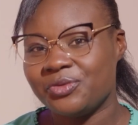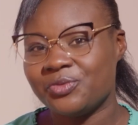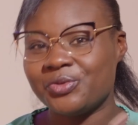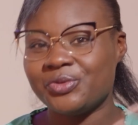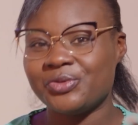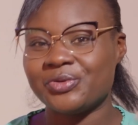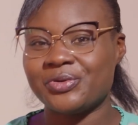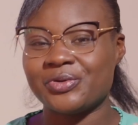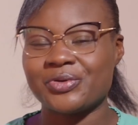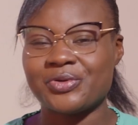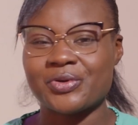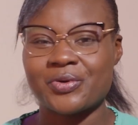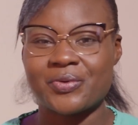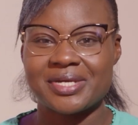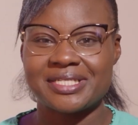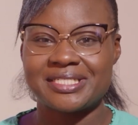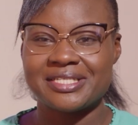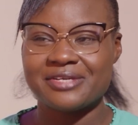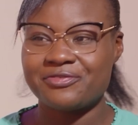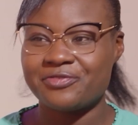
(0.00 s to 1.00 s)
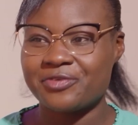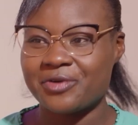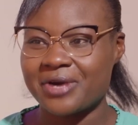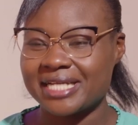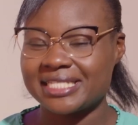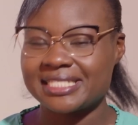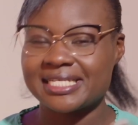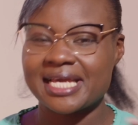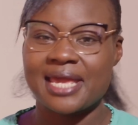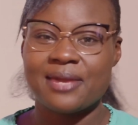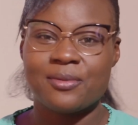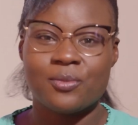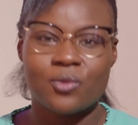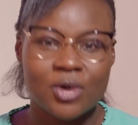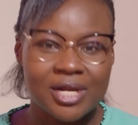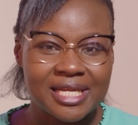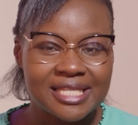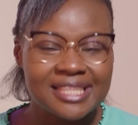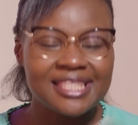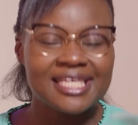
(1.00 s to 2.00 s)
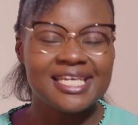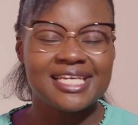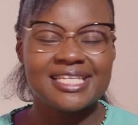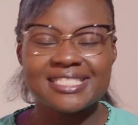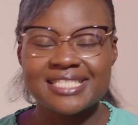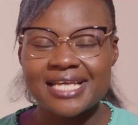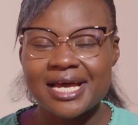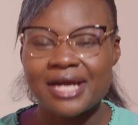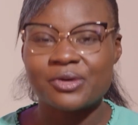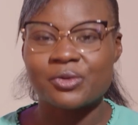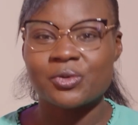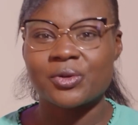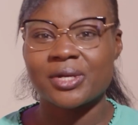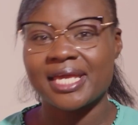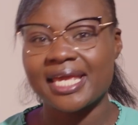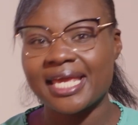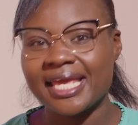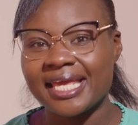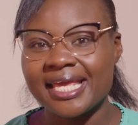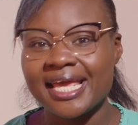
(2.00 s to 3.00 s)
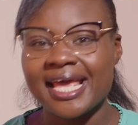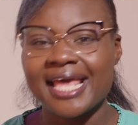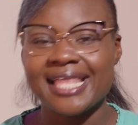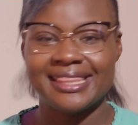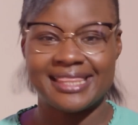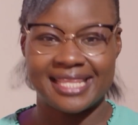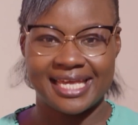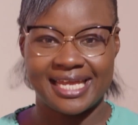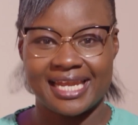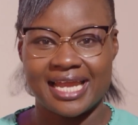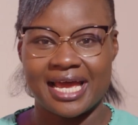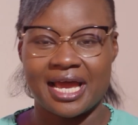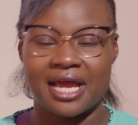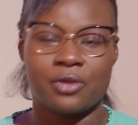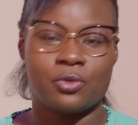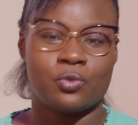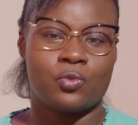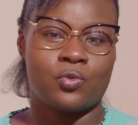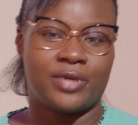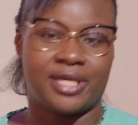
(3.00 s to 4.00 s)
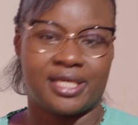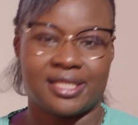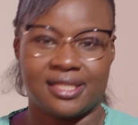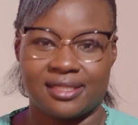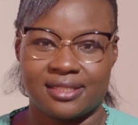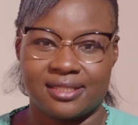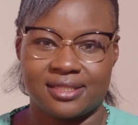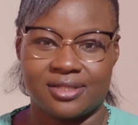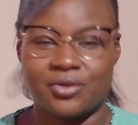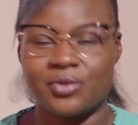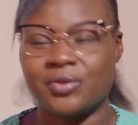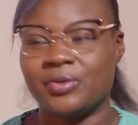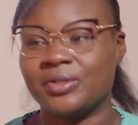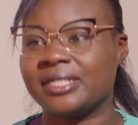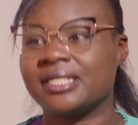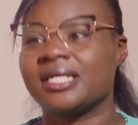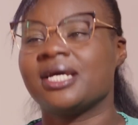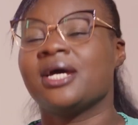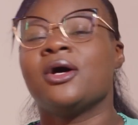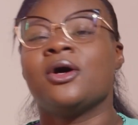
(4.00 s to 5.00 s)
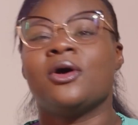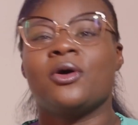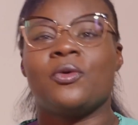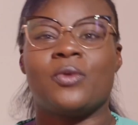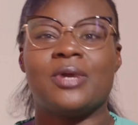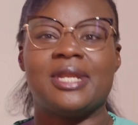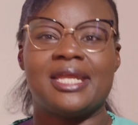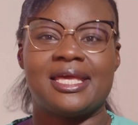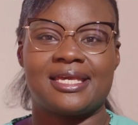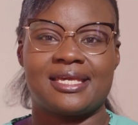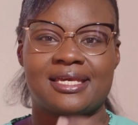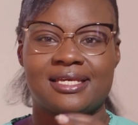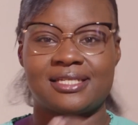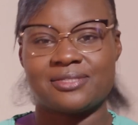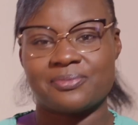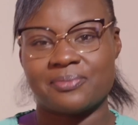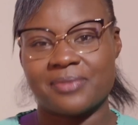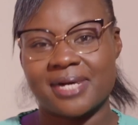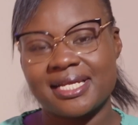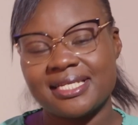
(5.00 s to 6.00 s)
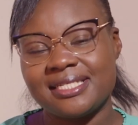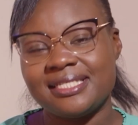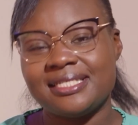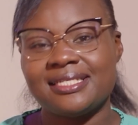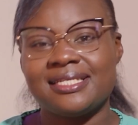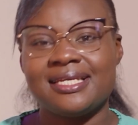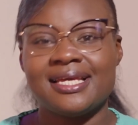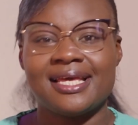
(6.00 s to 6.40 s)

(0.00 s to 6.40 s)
you're waiting for a time when things are okay, then I will. Or when I get money,